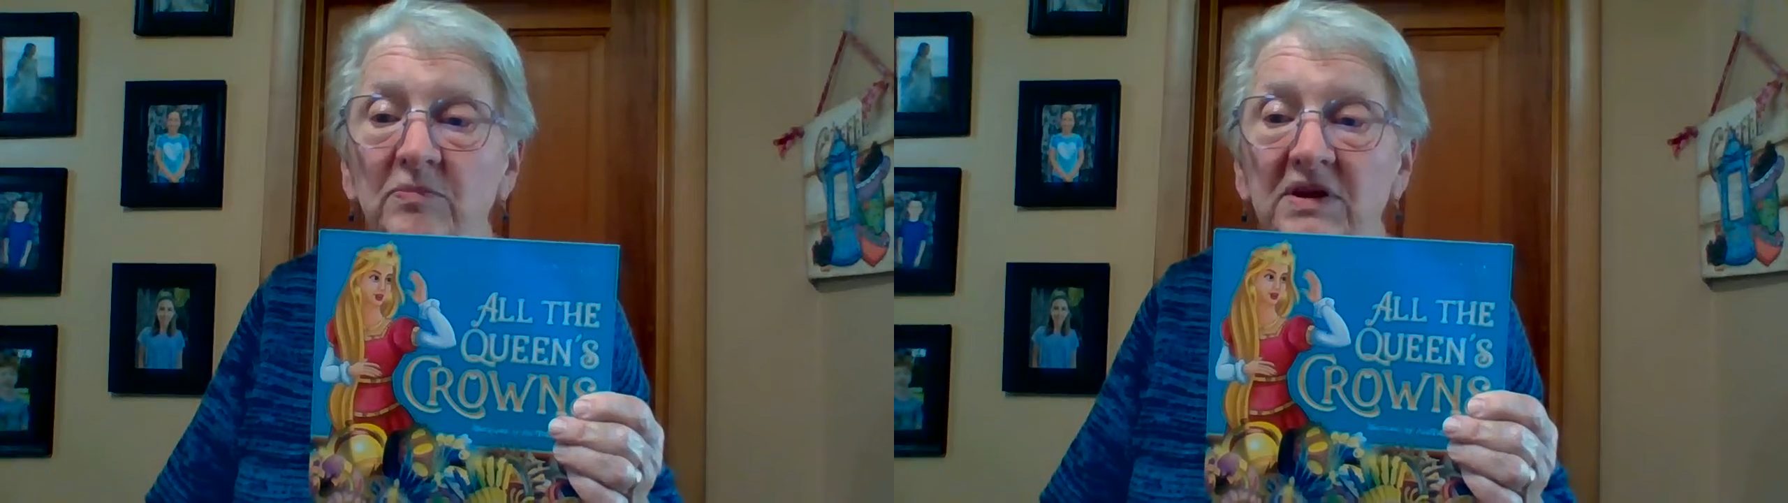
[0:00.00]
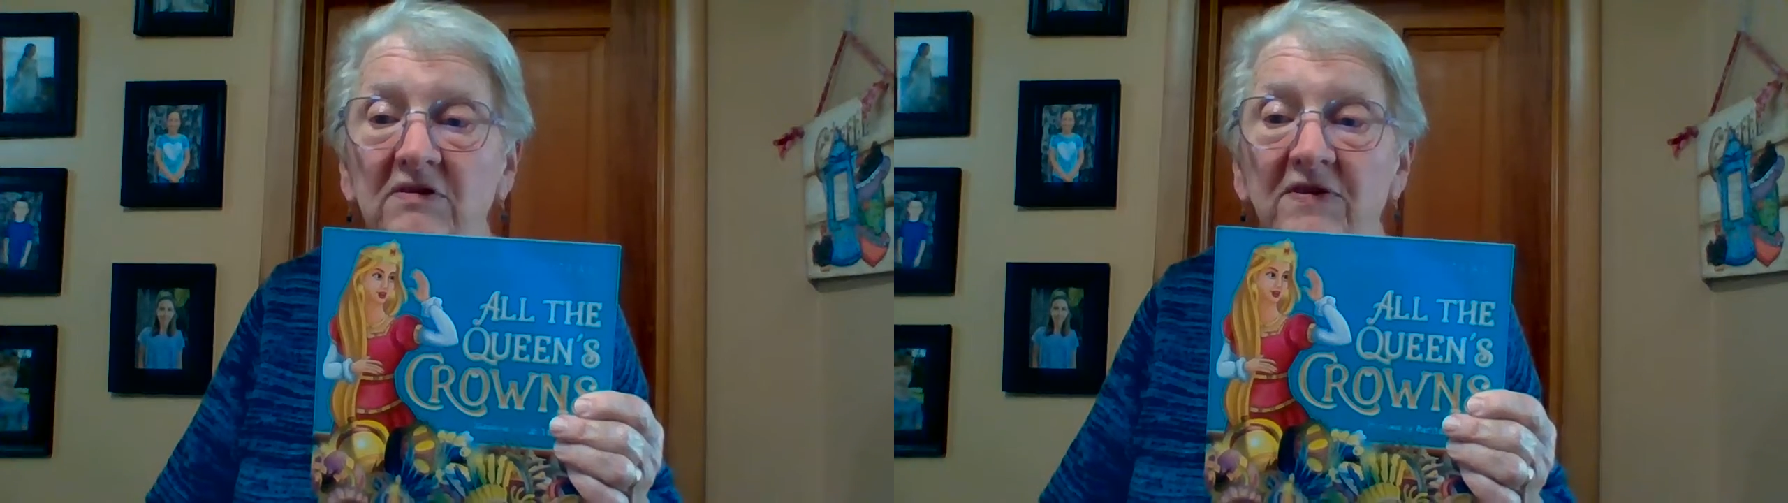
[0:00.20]

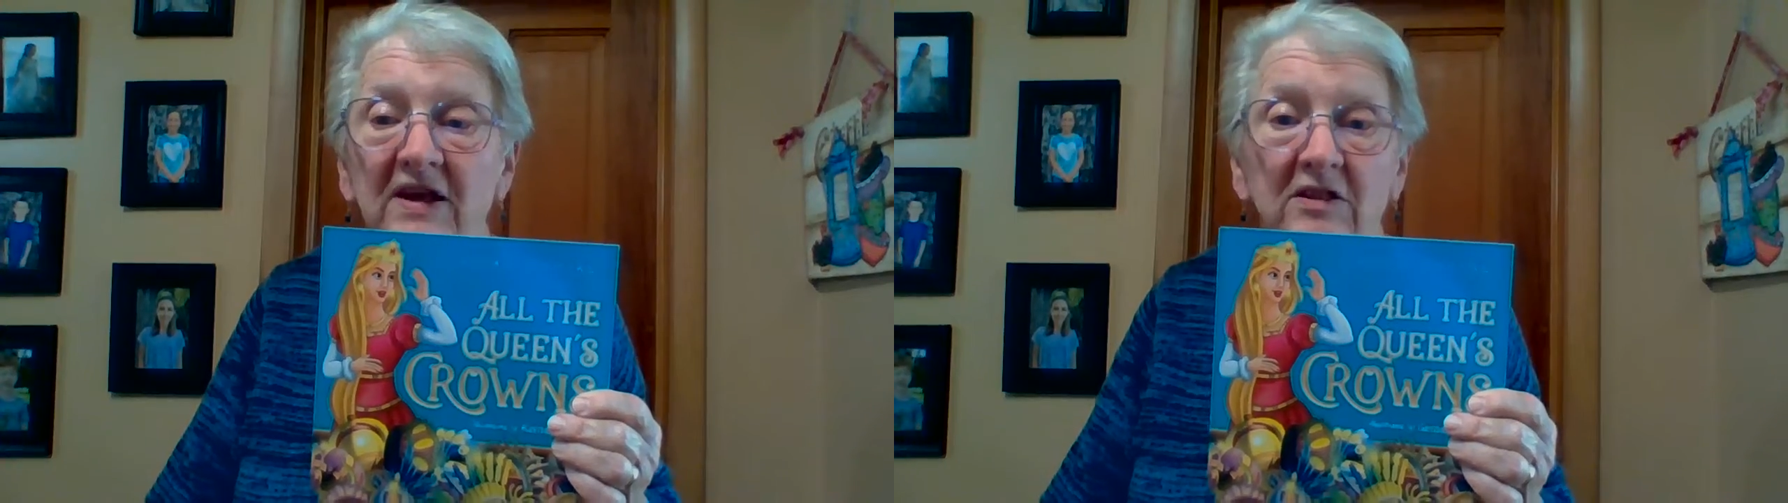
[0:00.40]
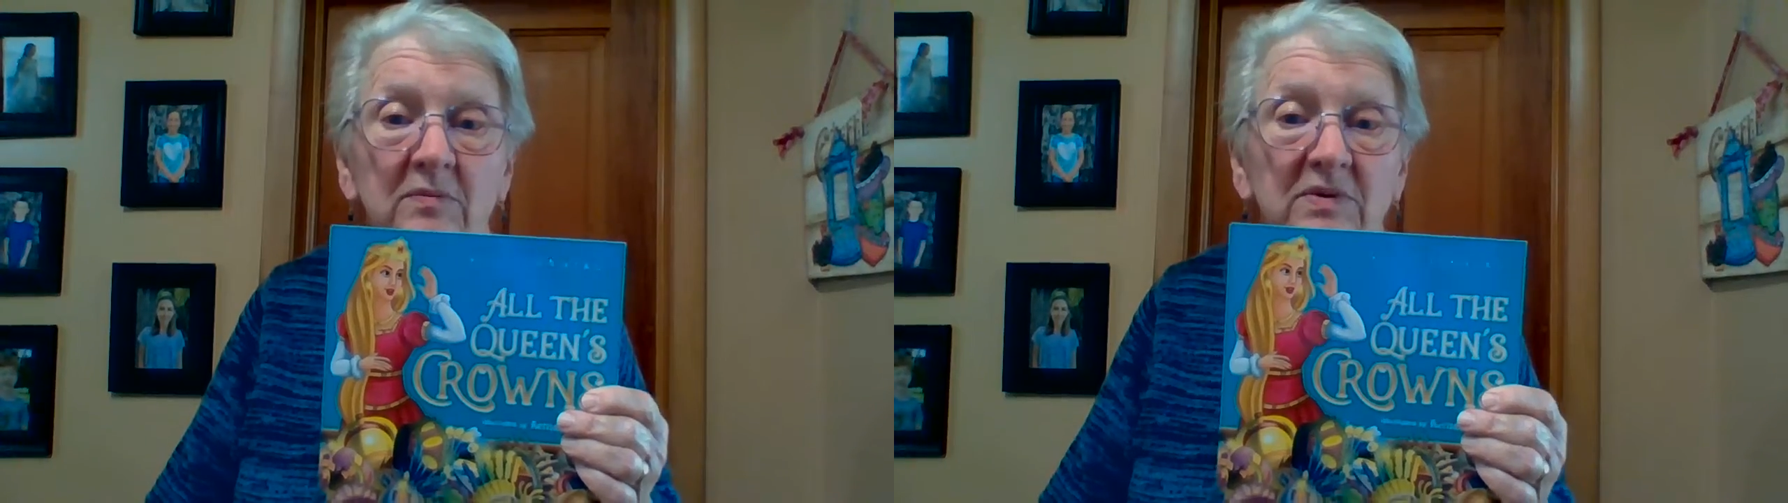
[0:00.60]
be
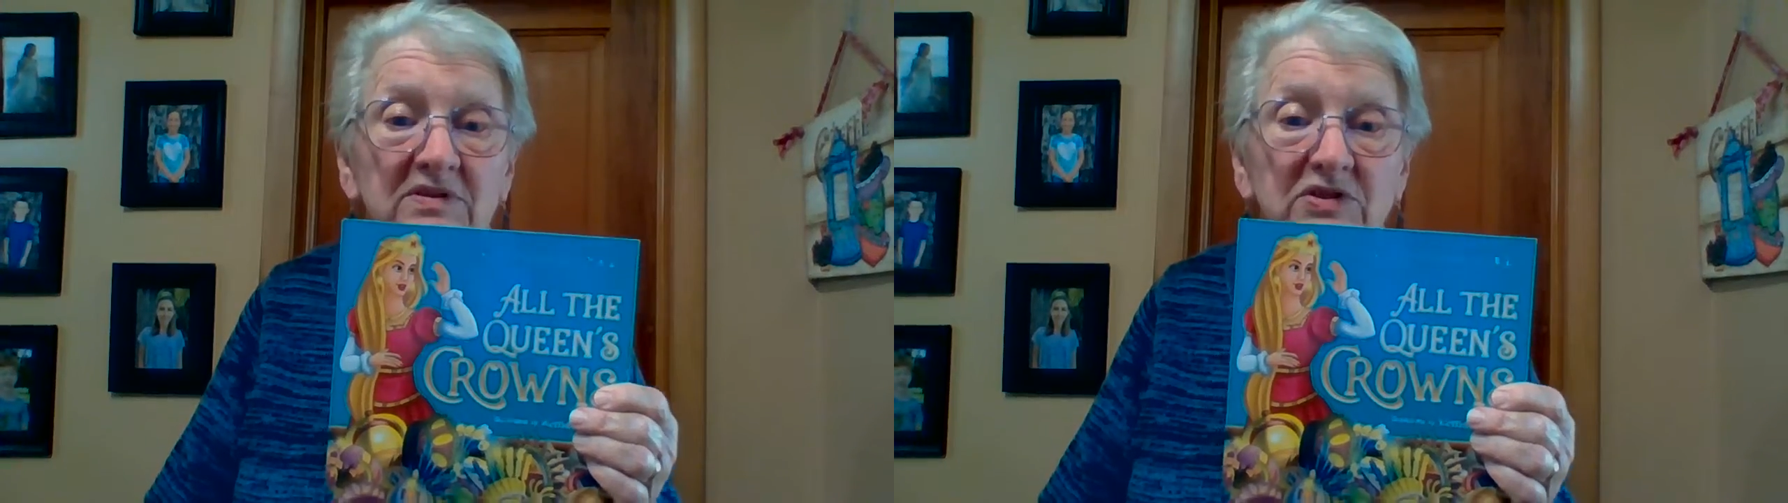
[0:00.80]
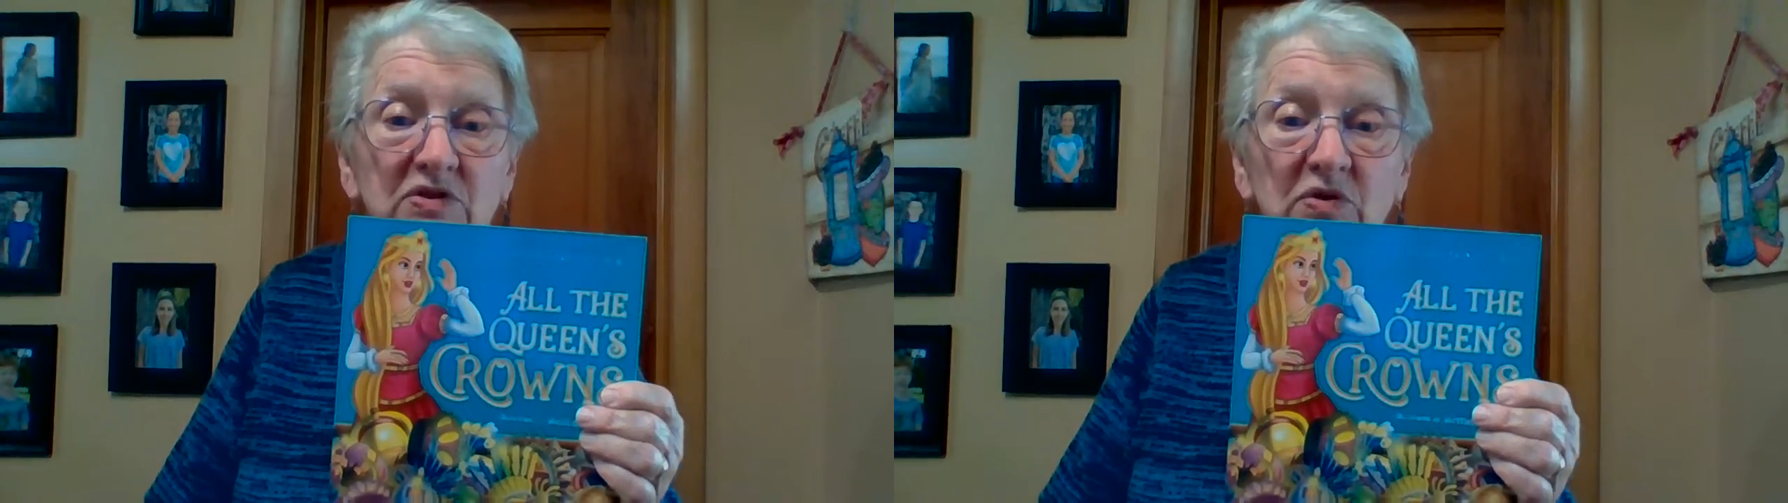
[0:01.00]

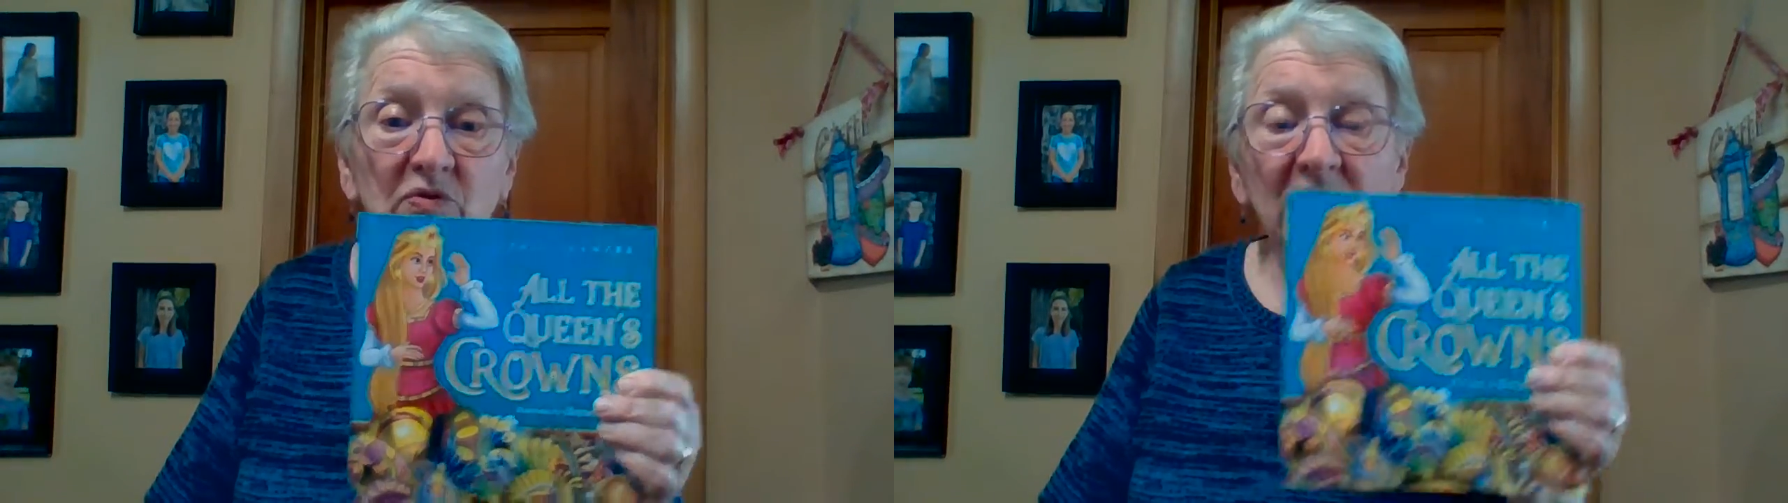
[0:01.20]
available soon.